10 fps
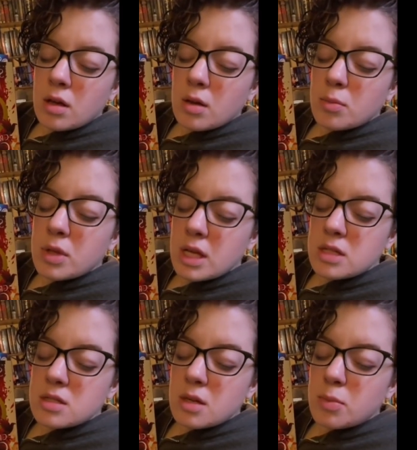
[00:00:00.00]

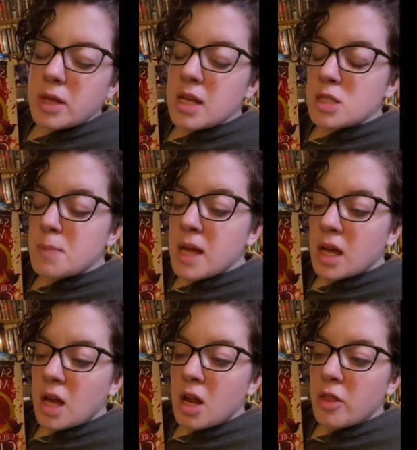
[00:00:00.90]
please, please pick
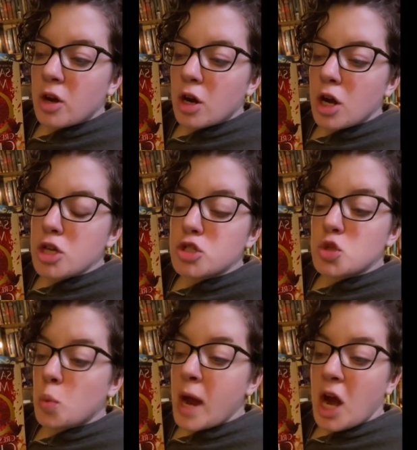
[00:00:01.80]
another
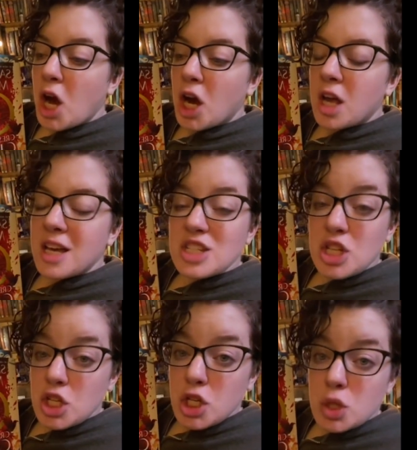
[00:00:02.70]
swear to
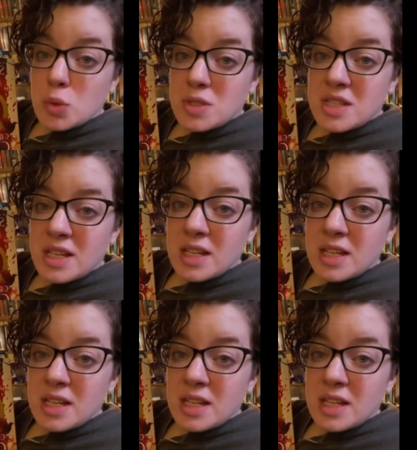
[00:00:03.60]
use